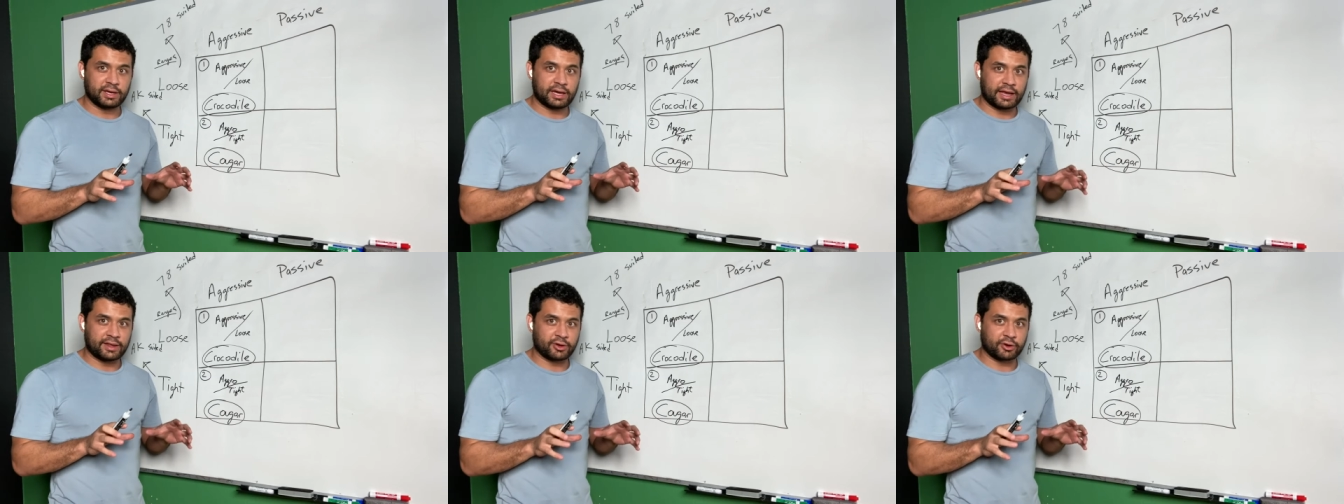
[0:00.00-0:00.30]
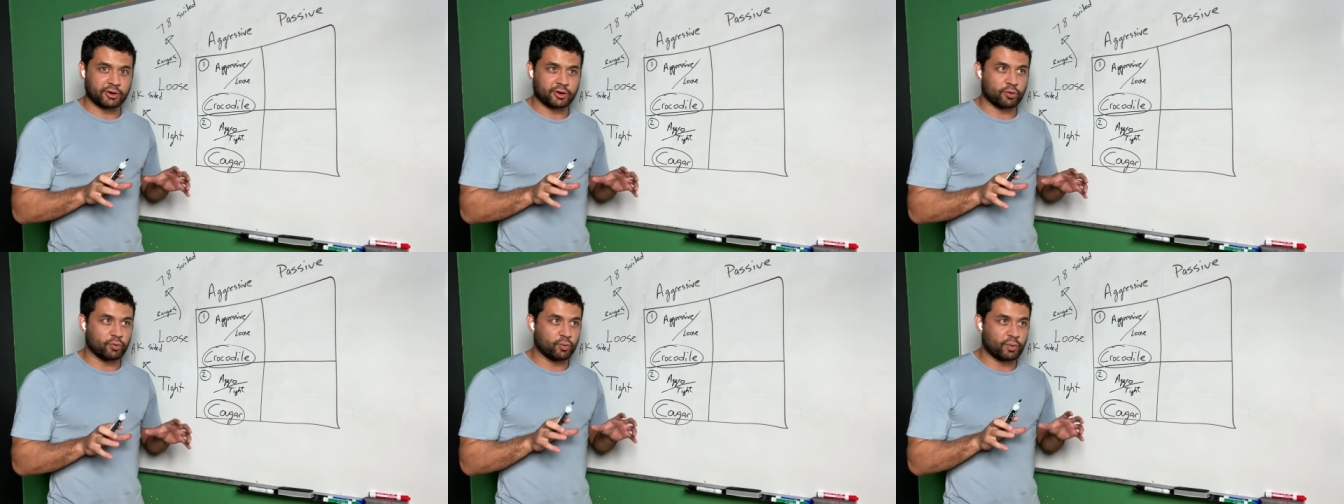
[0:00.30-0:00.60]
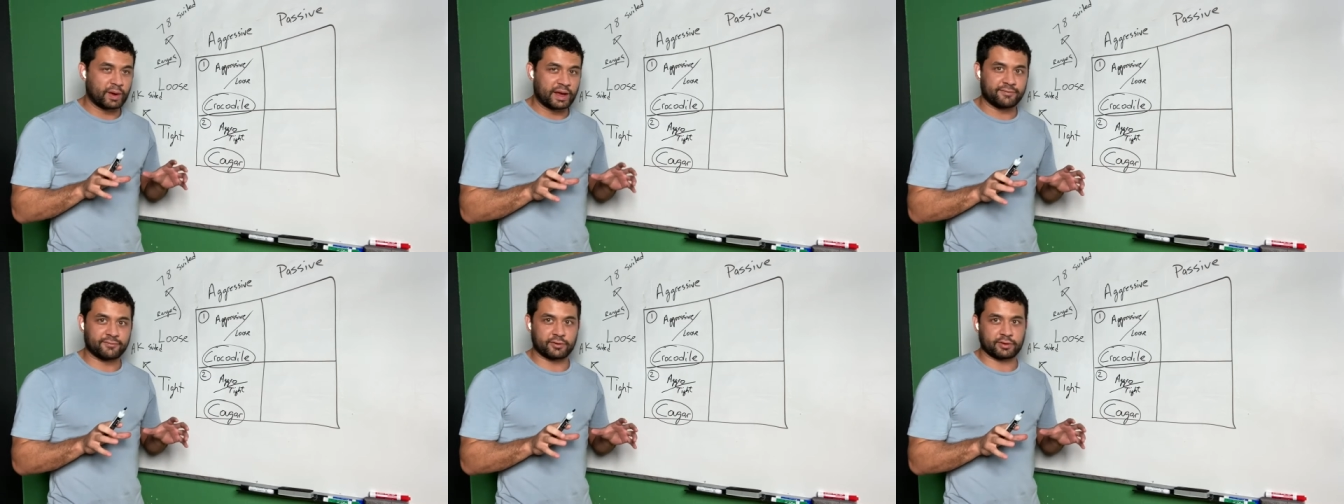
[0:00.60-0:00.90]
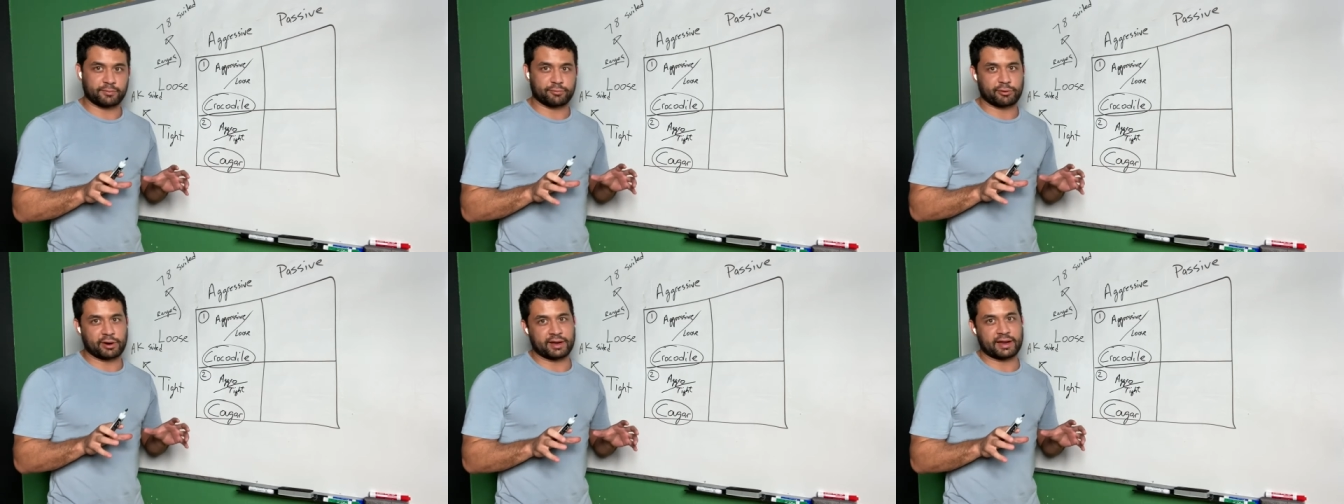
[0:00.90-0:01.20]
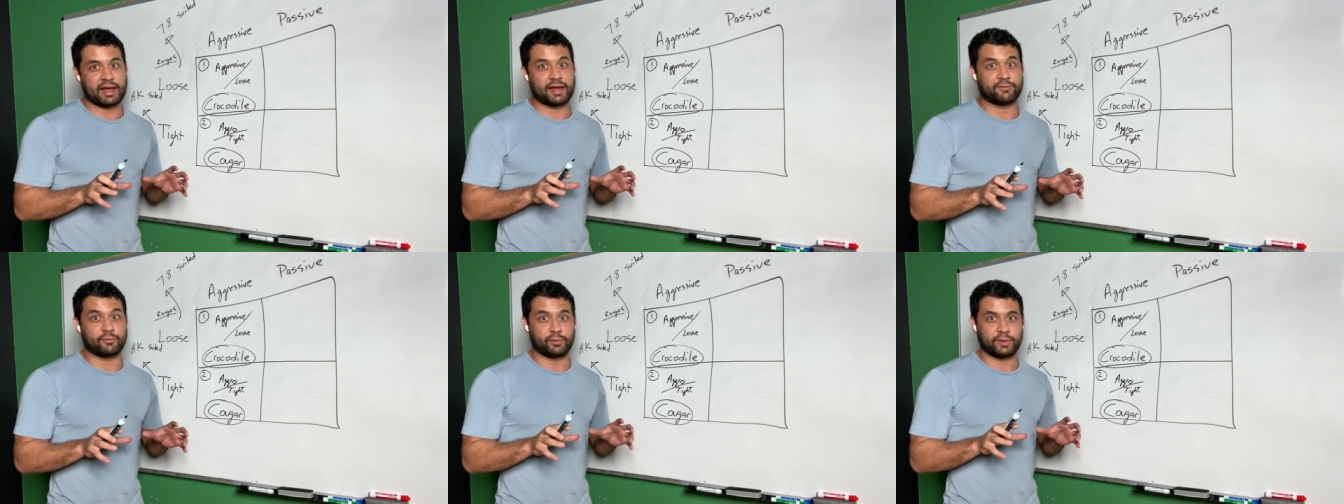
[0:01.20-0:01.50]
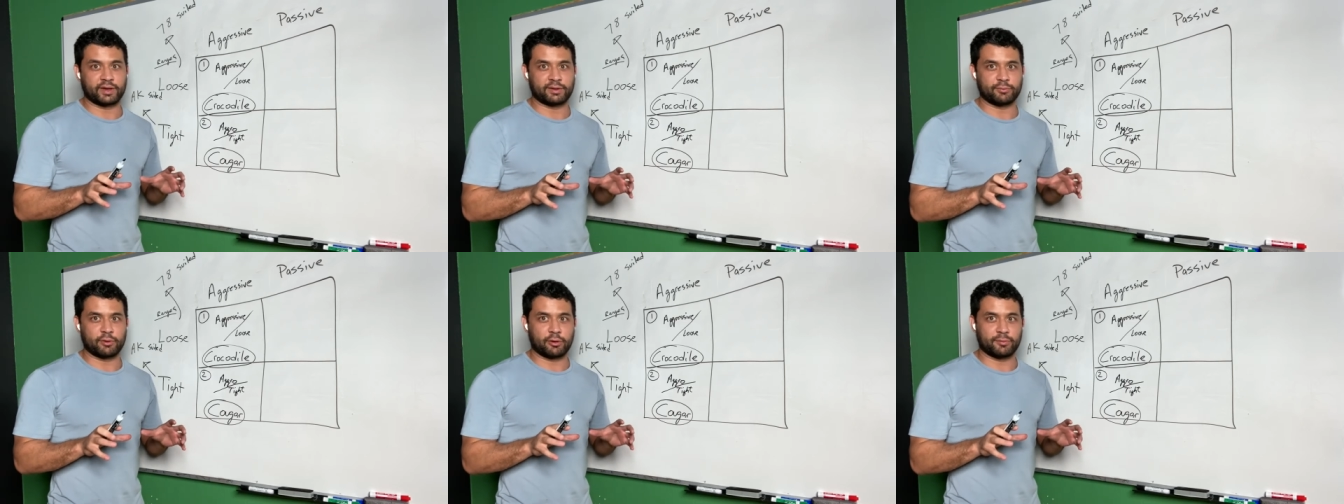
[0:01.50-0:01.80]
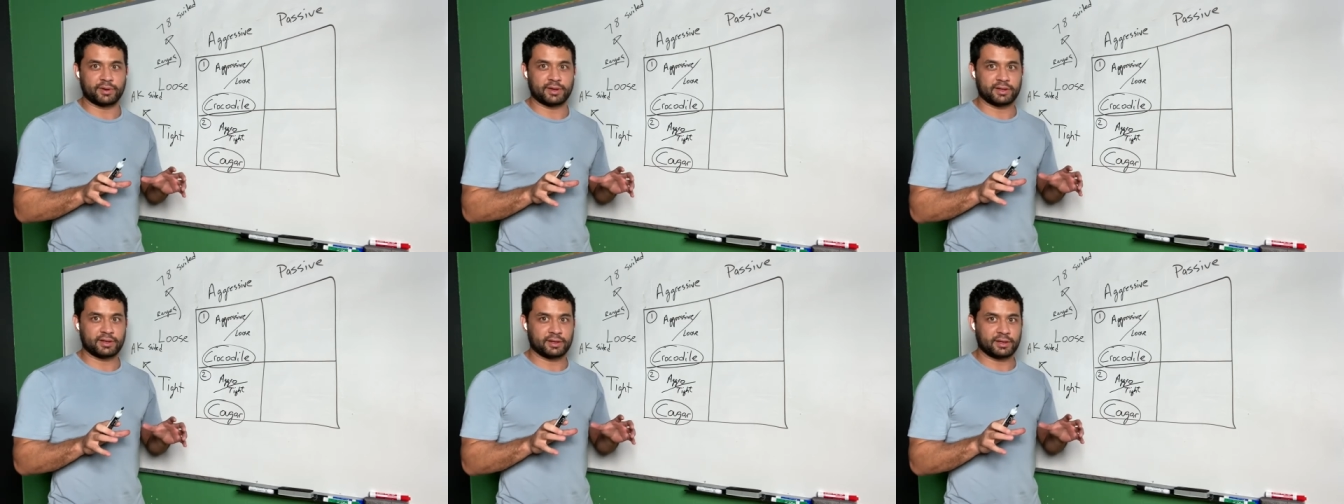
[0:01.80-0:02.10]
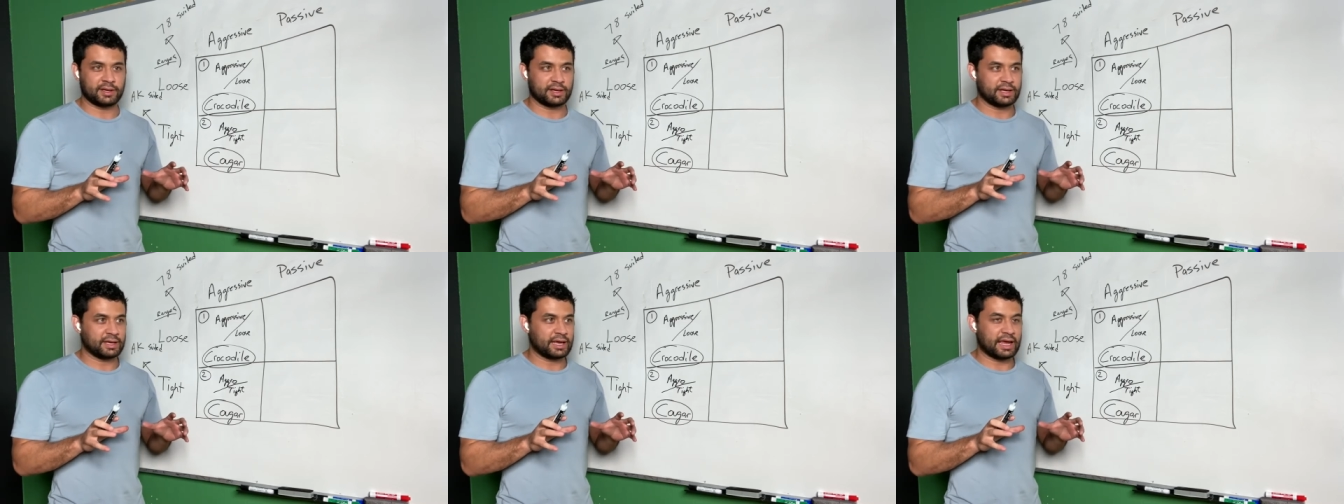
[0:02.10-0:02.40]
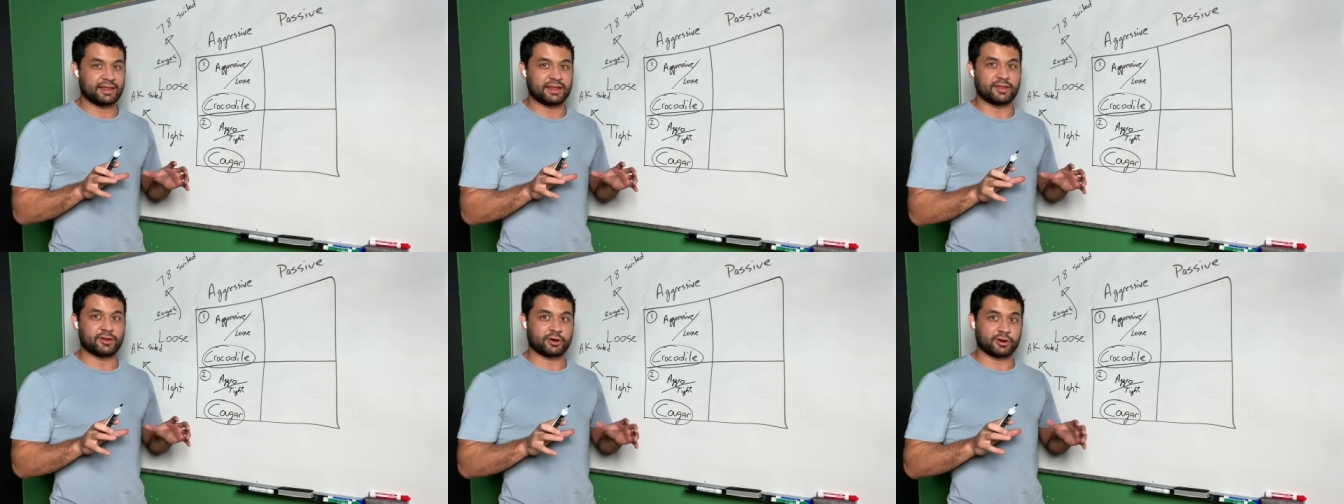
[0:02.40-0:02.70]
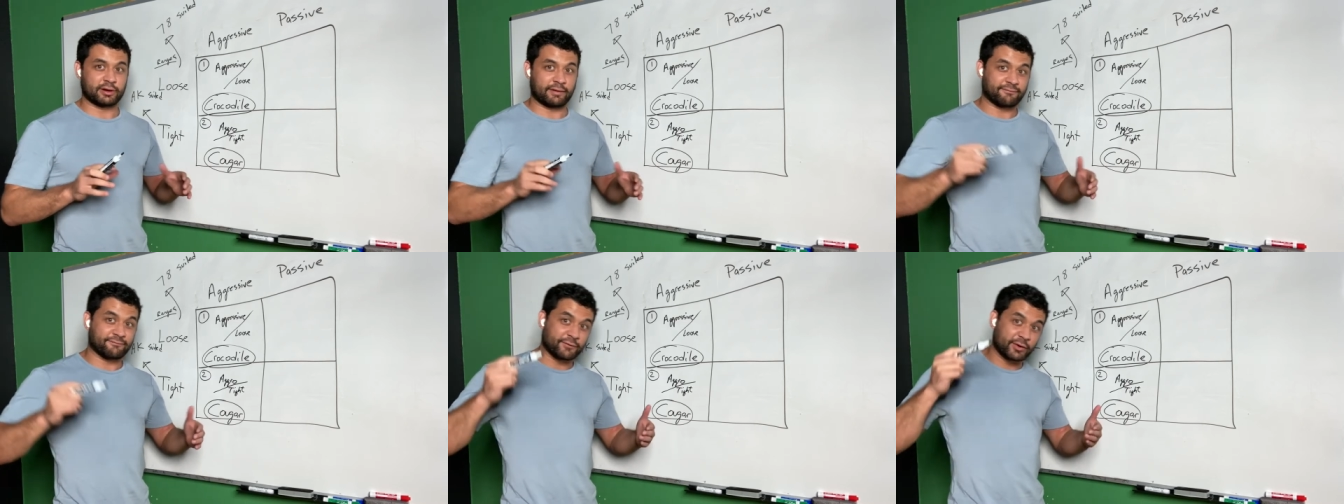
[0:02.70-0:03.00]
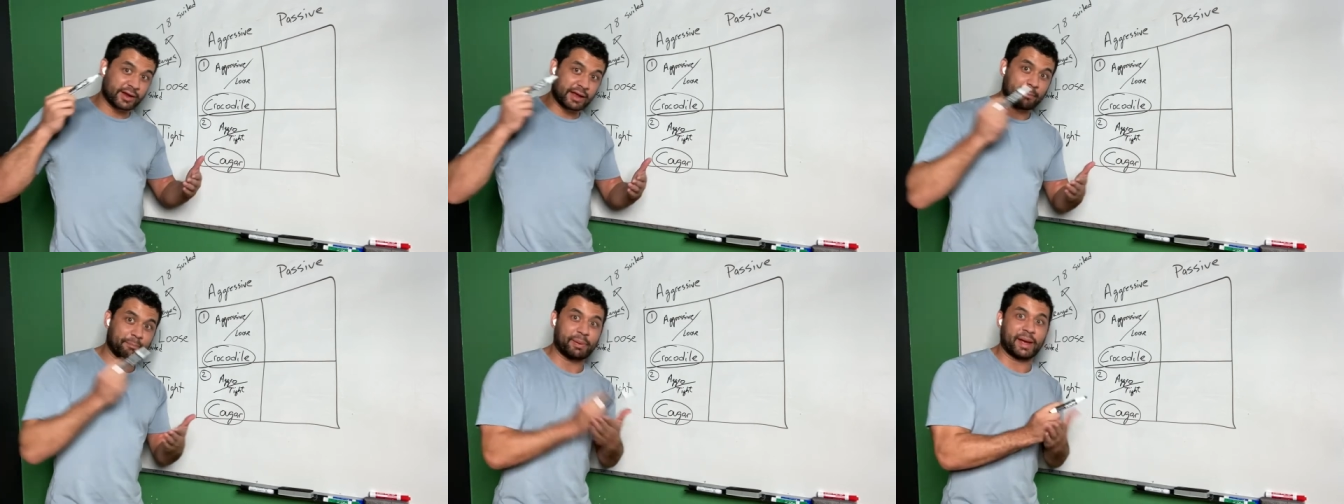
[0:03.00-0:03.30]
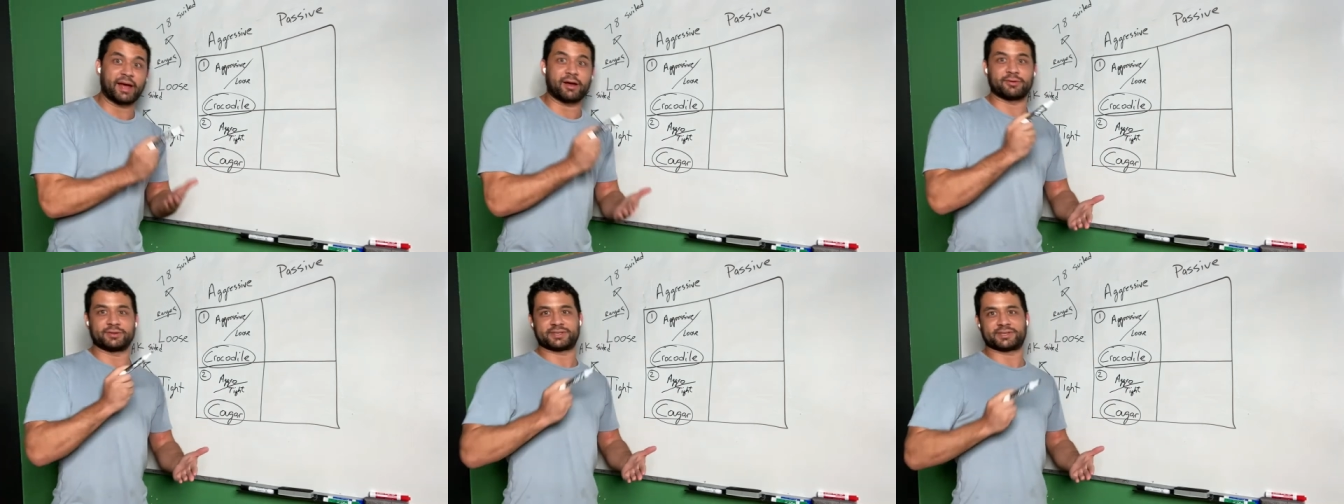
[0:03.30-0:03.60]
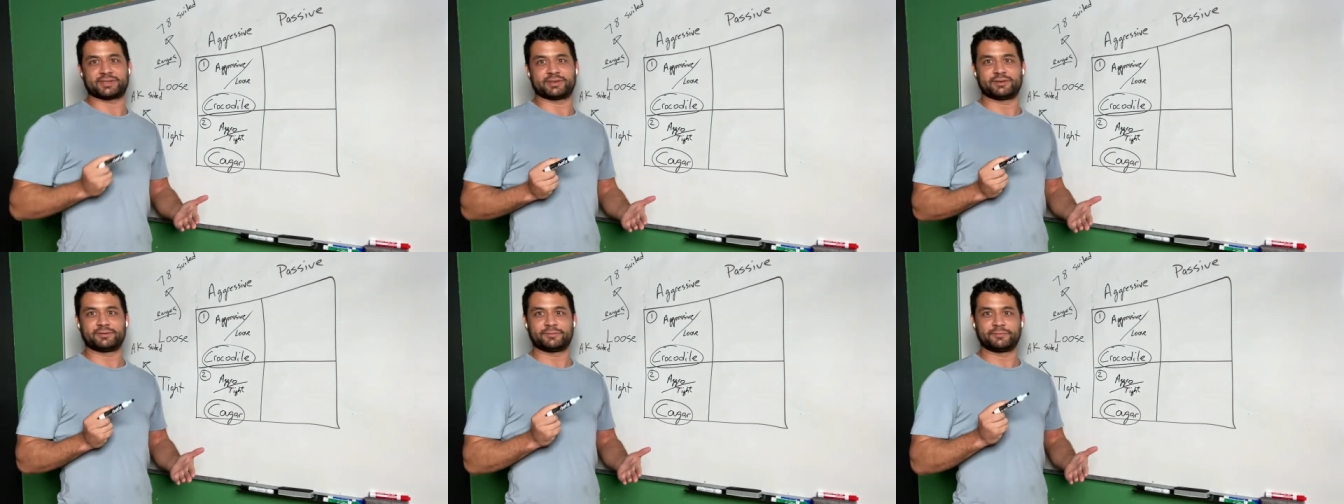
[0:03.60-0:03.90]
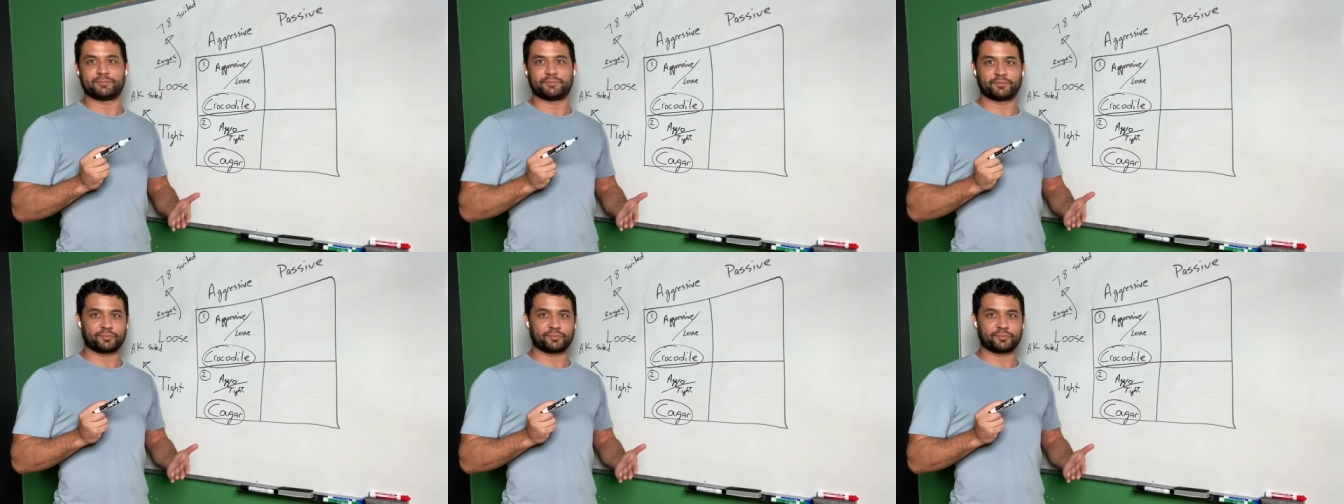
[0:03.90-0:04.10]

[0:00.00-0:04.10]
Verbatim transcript: and they're gonna wait for the prey to have a weak moment, and then they're gonna freaking pounce.